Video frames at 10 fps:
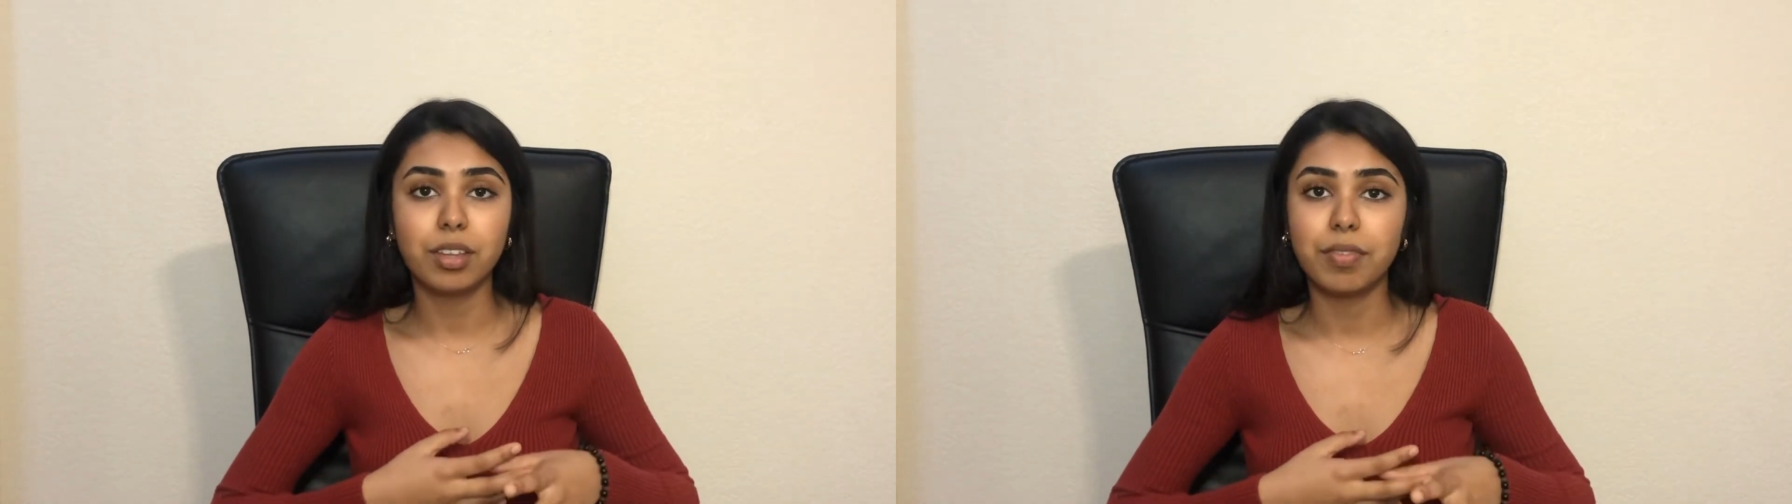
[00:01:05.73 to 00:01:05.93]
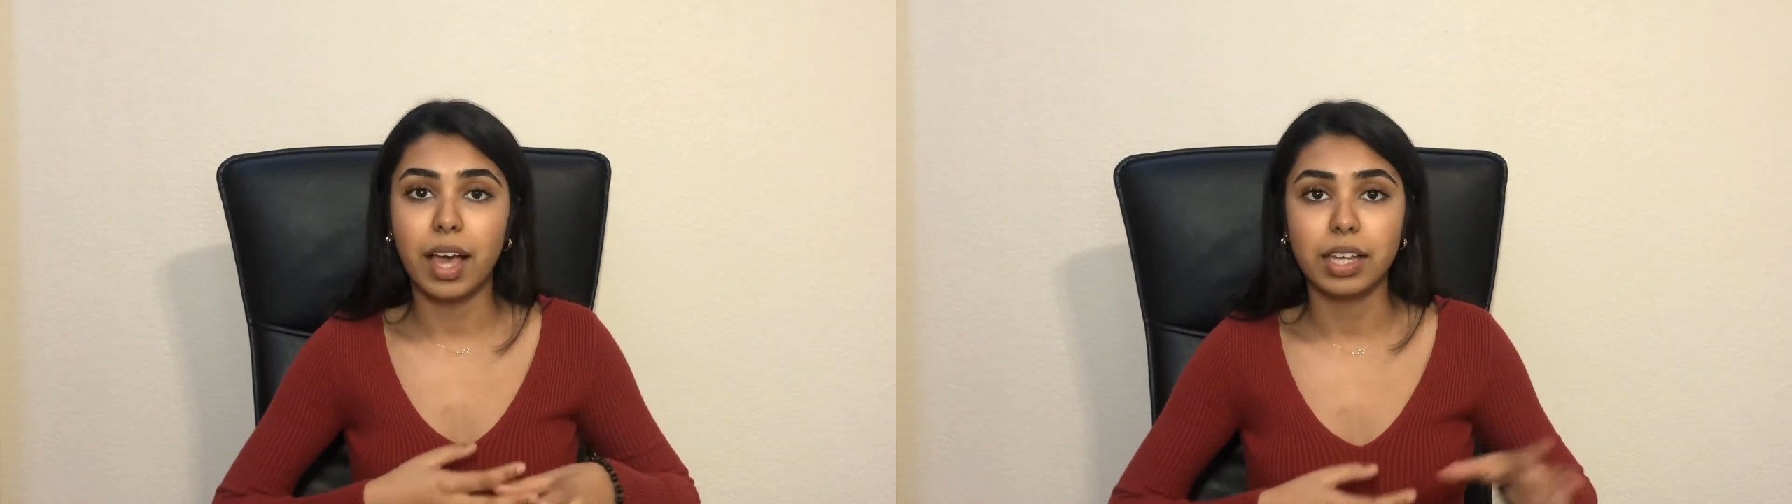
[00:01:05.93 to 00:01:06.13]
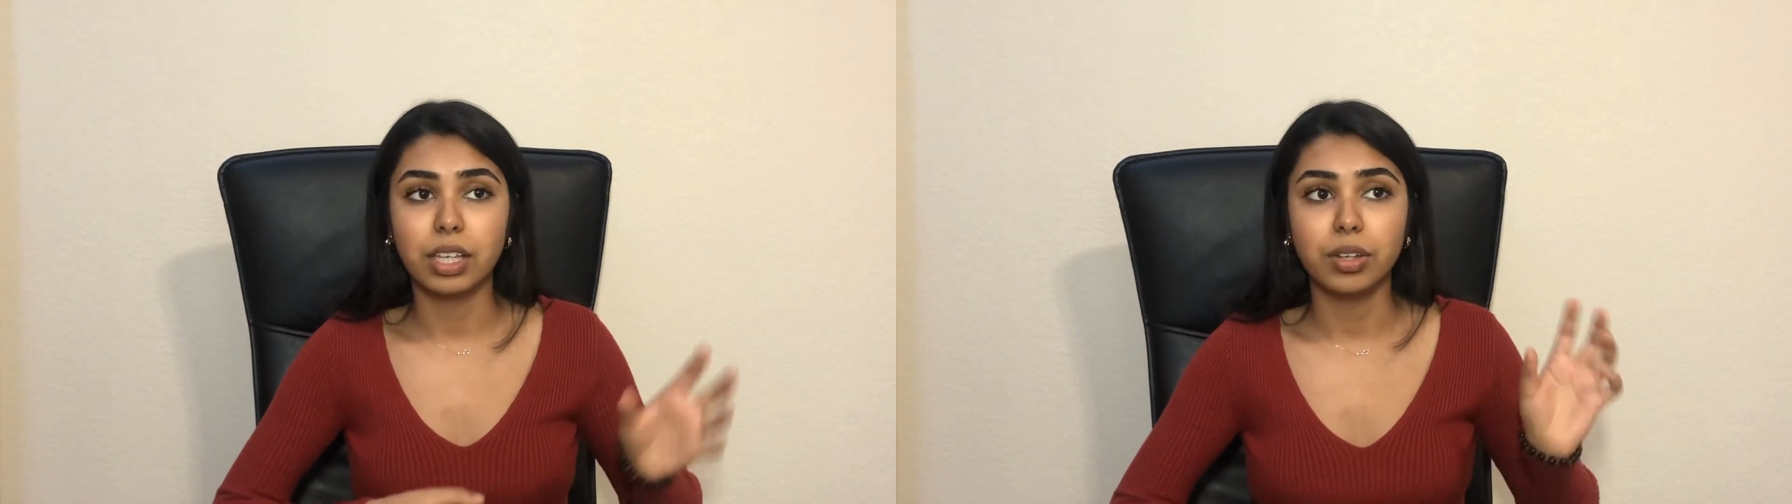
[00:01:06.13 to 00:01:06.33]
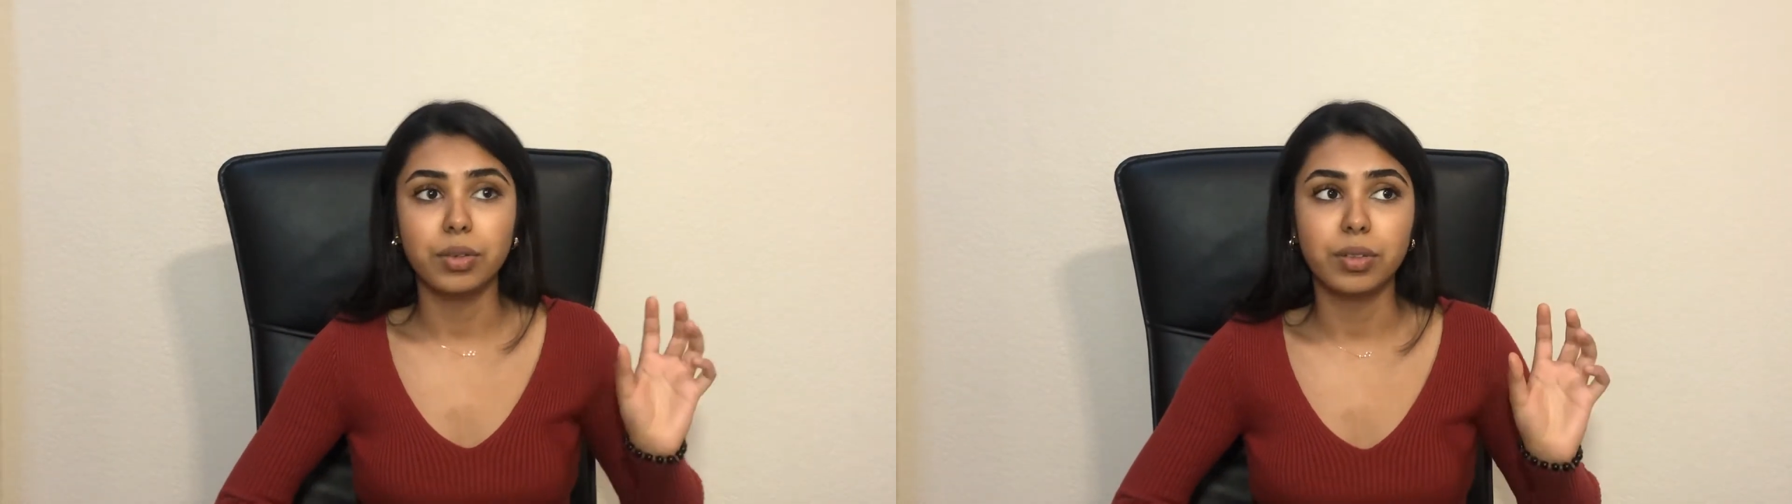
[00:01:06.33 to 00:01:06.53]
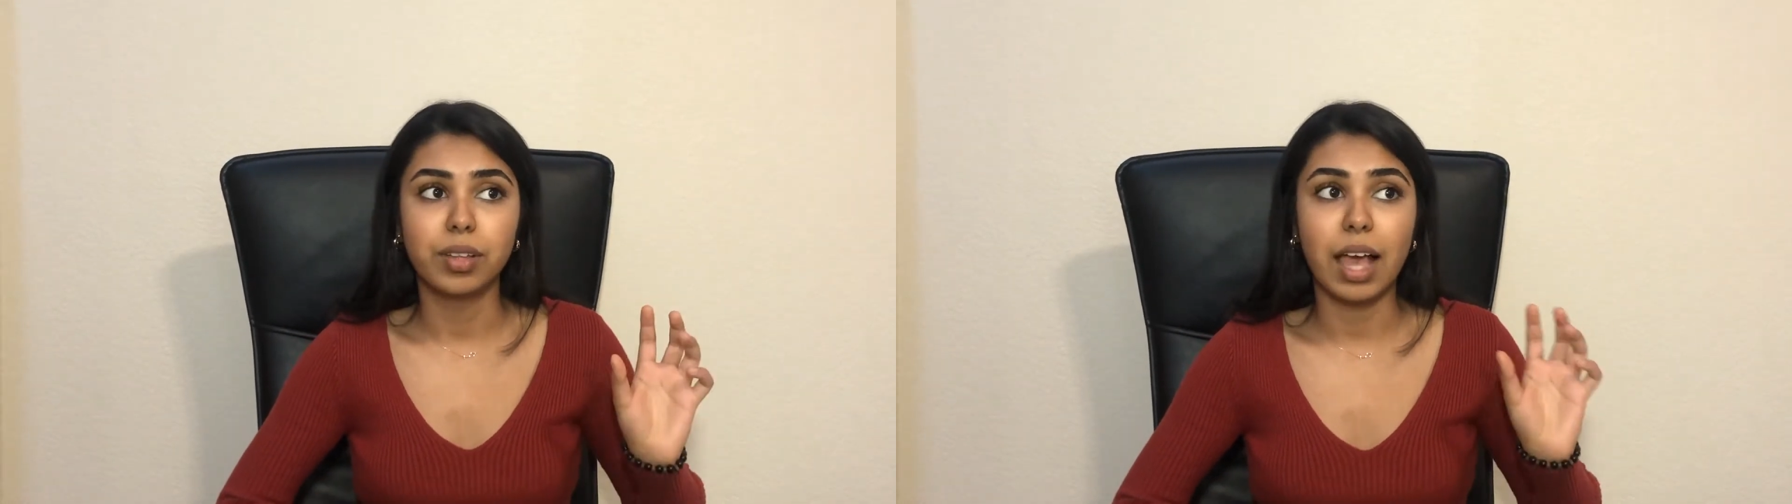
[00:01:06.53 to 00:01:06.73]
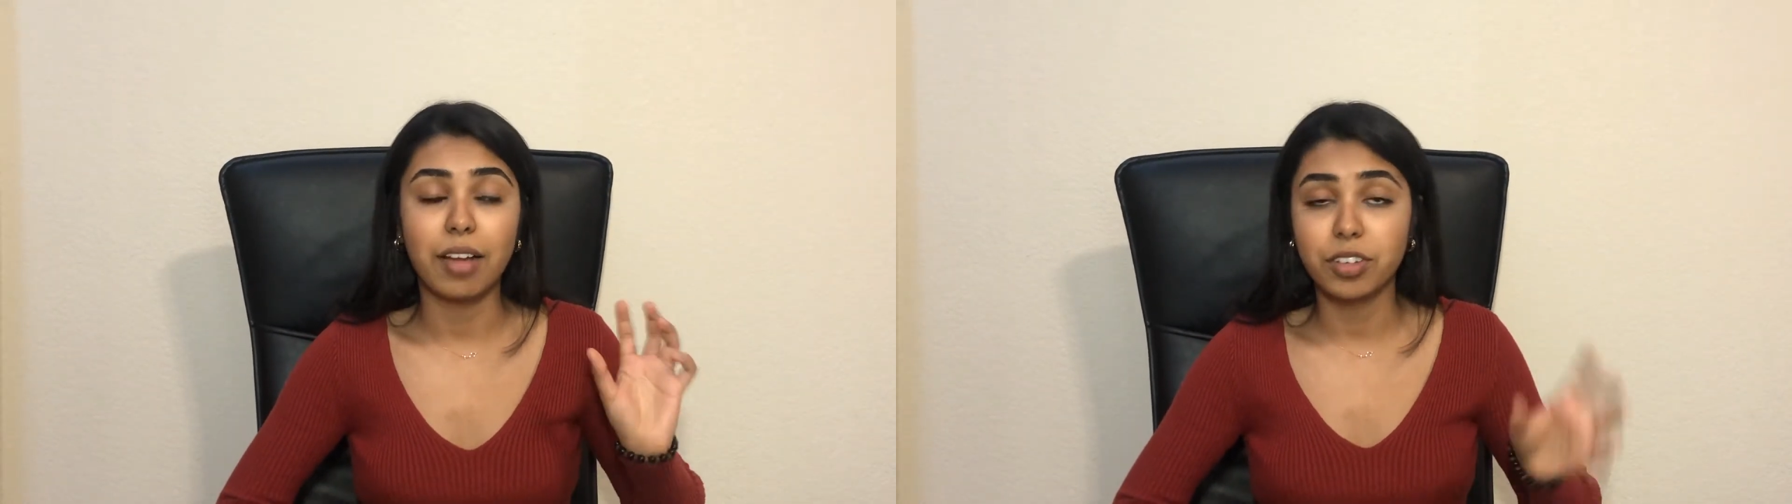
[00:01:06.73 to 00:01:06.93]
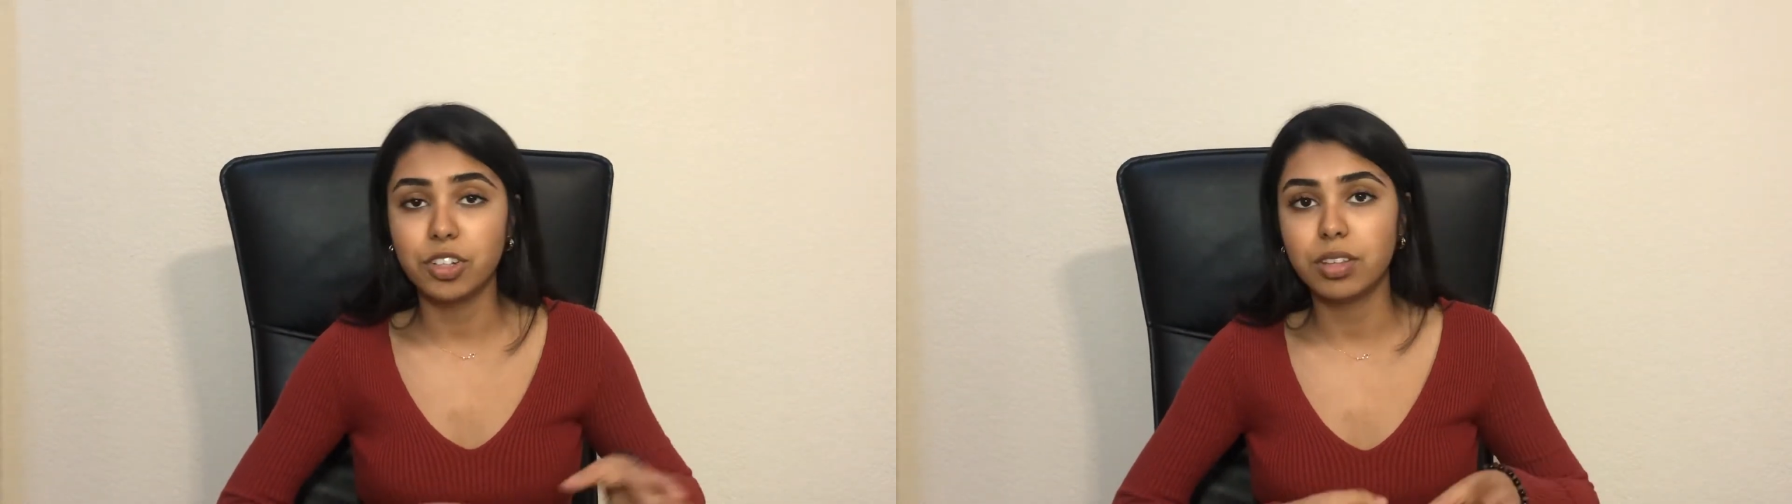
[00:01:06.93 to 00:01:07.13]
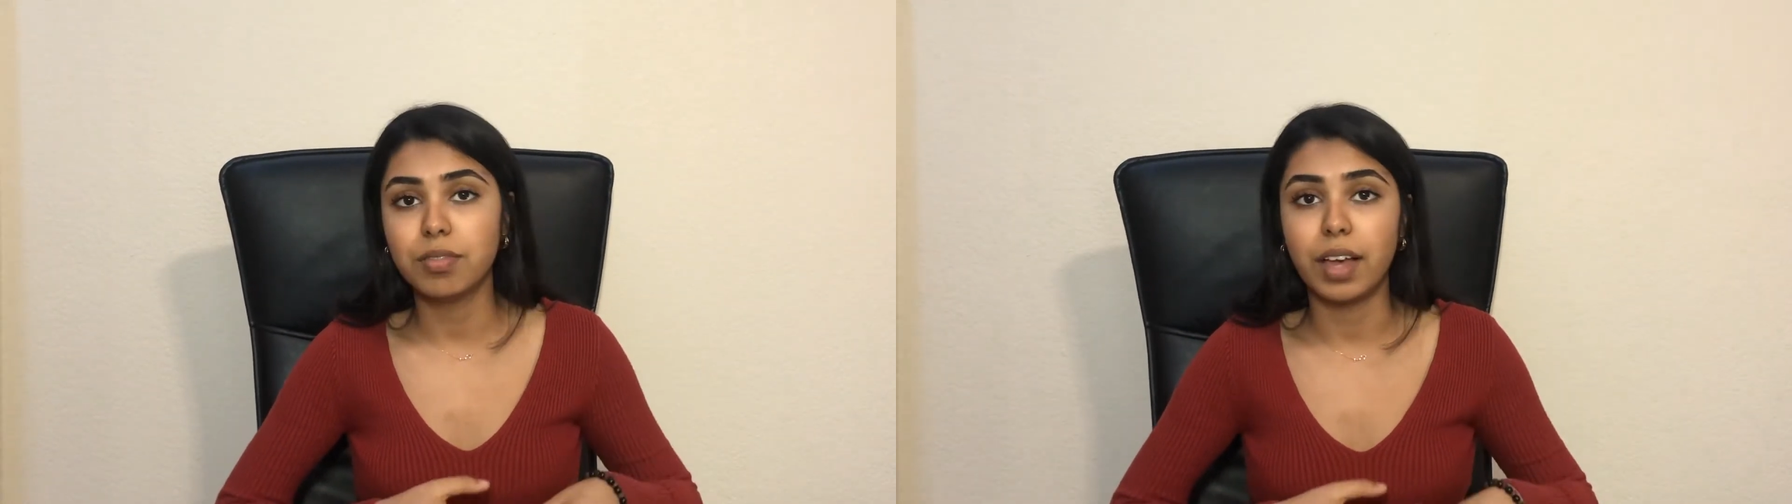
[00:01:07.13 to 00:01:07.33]

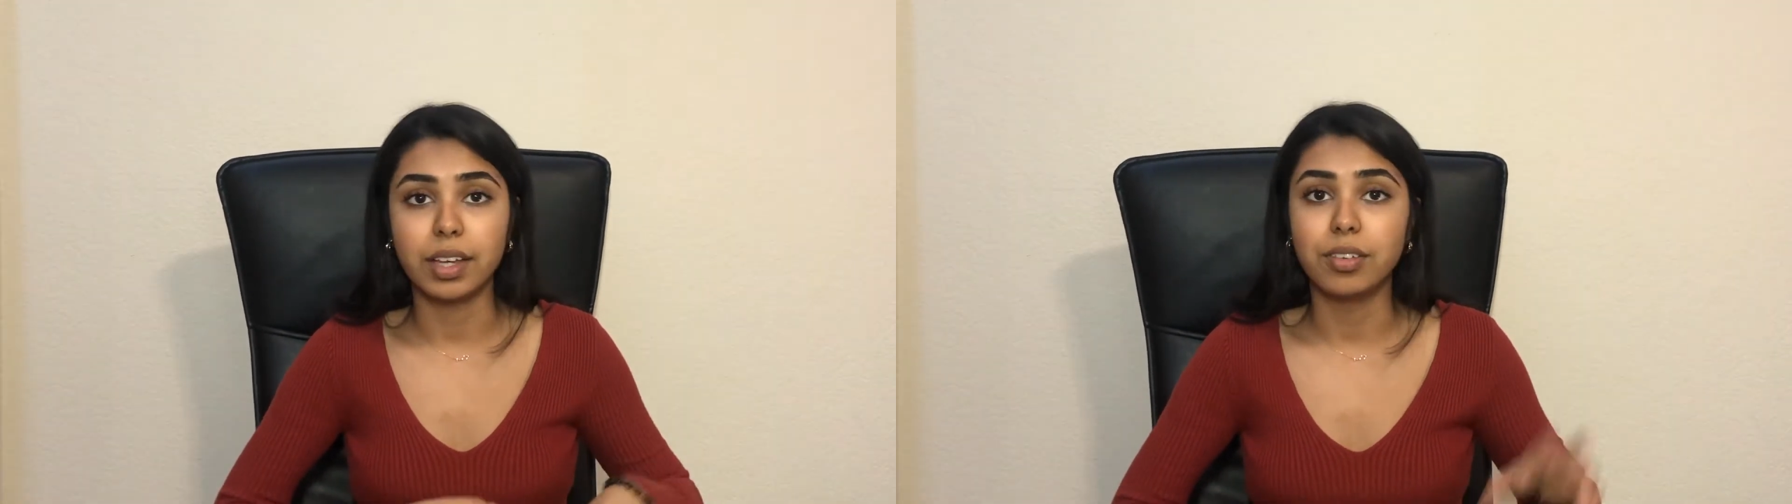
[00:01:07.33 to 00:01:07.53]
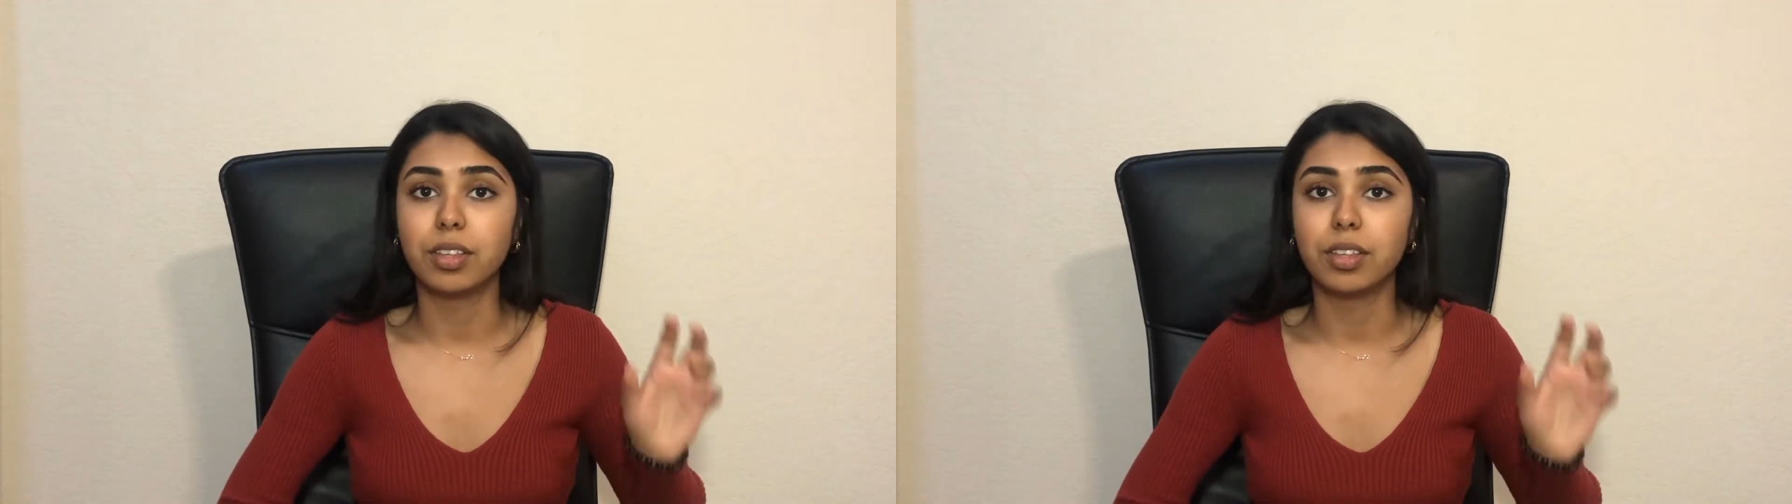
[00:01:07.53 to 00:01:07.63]
values